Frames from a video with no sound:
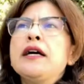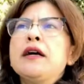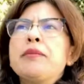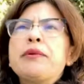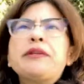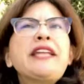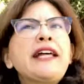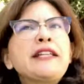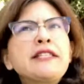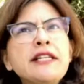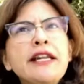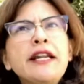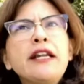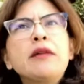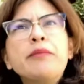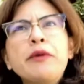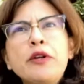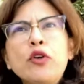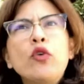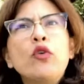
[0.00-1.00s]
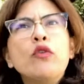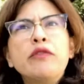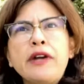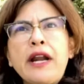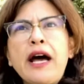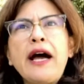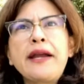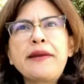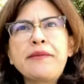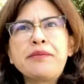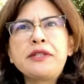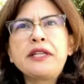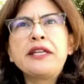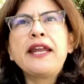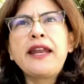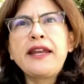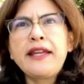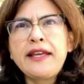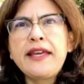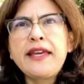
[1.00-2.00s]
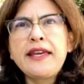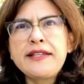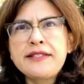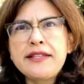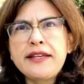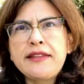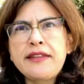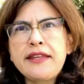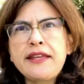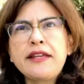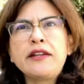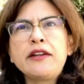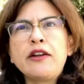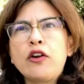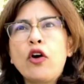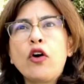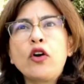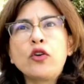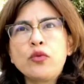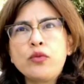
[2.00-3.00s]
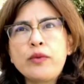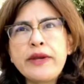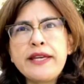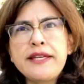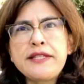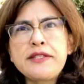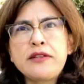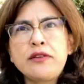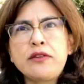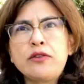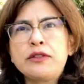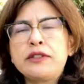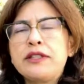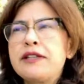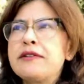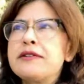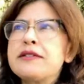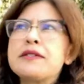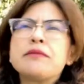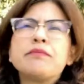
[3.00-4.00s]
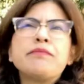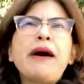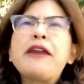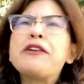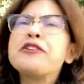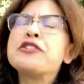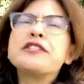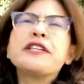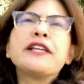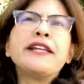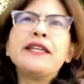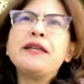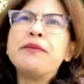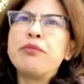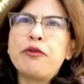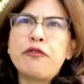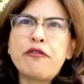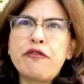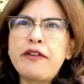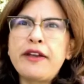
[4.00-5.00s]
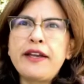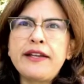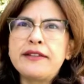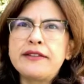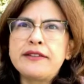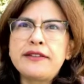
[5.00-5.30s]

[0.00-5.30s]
But that's a little bit overhyped in any case, I think, in a lot of ways. Marriage is a leap of faith.